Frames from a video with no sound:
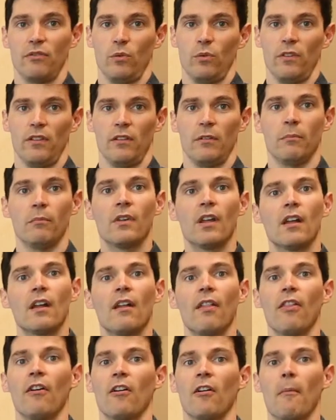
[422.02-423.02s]
for them,
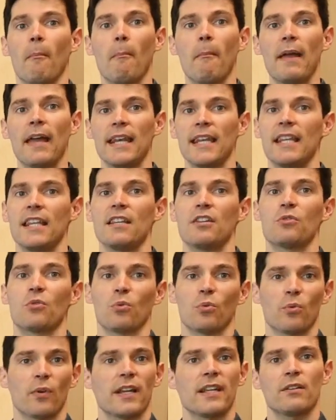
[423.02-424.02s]
there are many
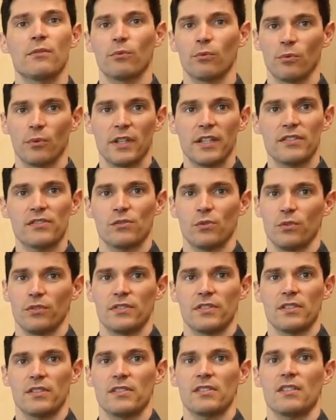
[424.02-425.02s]
great
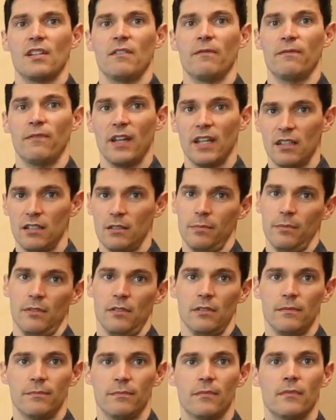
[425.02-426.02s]
resources
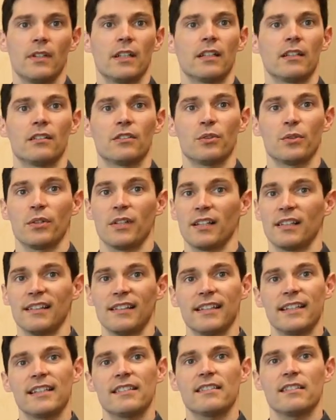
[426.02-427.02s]
available, including
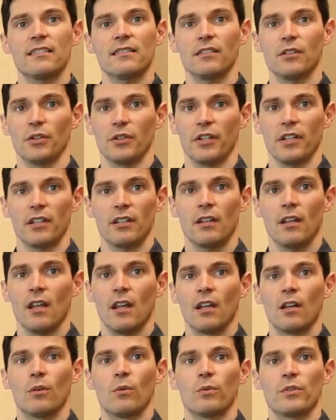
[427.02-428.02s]
LinkedIn Learning,
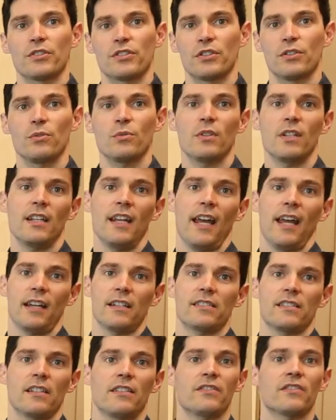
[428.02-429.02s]
which you can
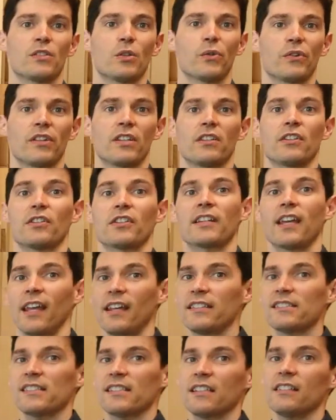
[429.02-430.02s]
access using your
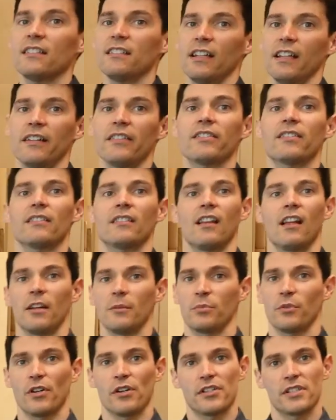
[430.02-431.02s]
KCLS
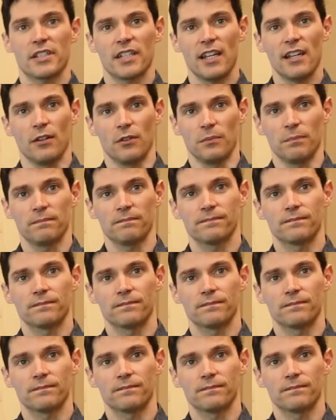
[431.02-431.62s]
library account.